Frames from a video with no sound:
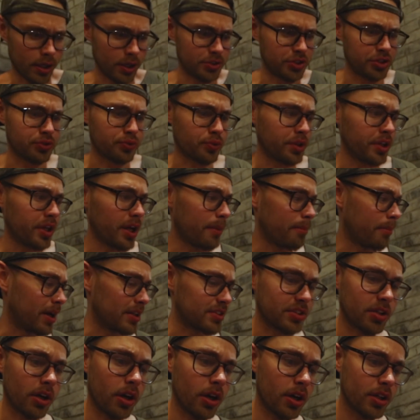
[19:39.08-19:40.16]
Just re-up my
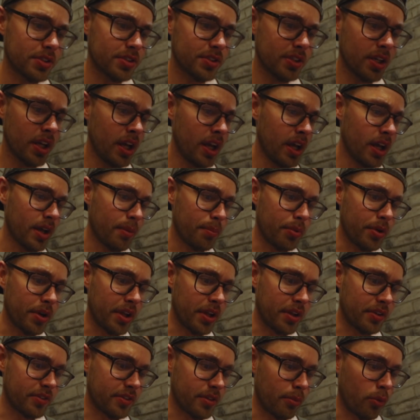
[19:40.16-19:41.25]
sauce, put
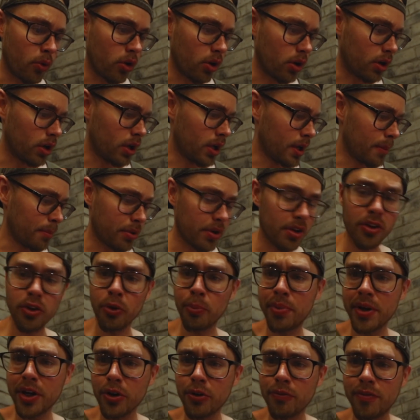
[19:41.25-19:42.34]
in some more, put in a little
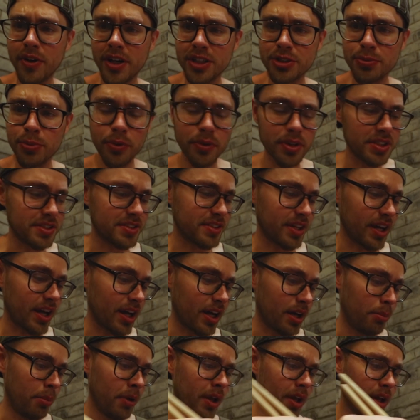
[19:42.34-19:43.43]
pickled vegetable this
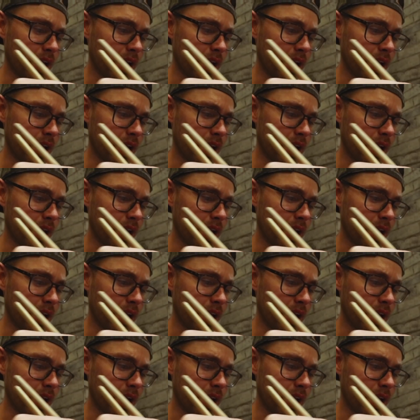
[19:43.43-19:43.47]
time.